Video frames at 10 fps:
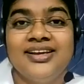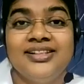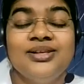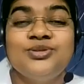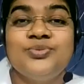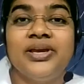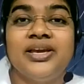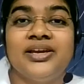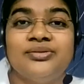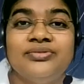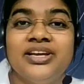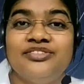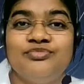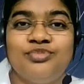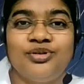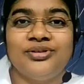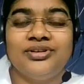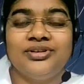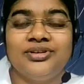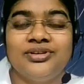This weekend, we have brought
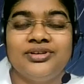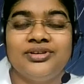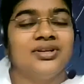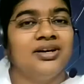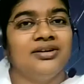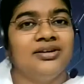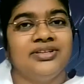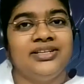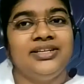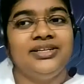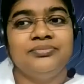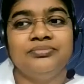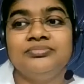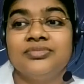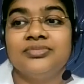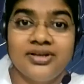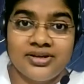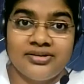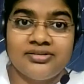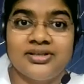a very
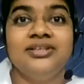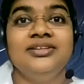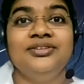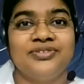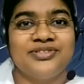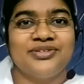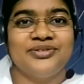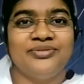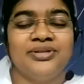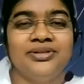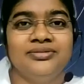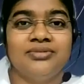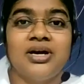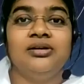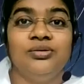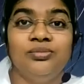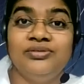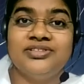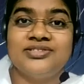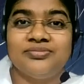current festival, a global
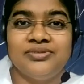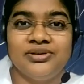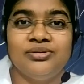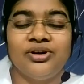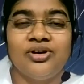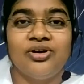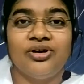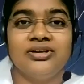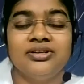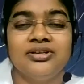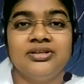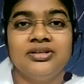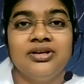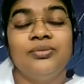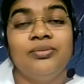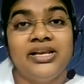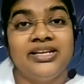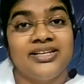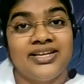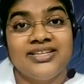festival going on,
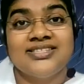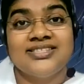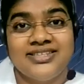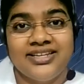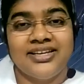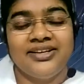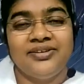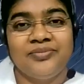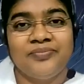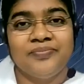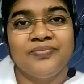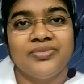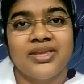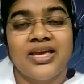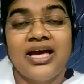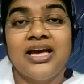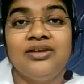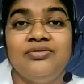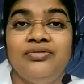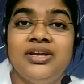Valentine's Day,
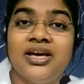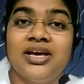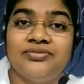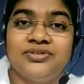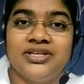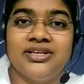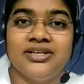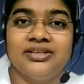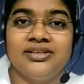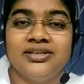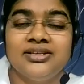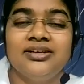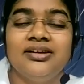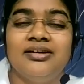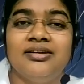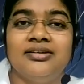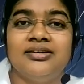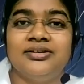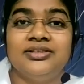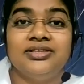and we have taken
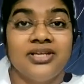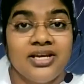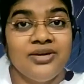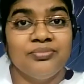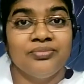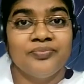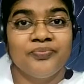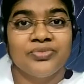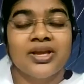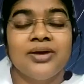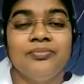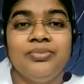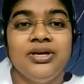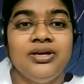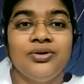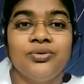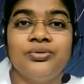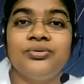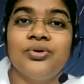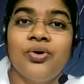a theme Be
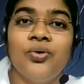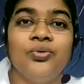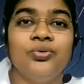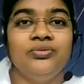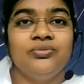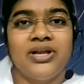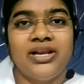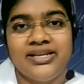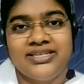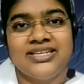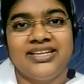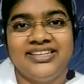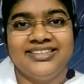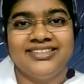Your Own Valentine.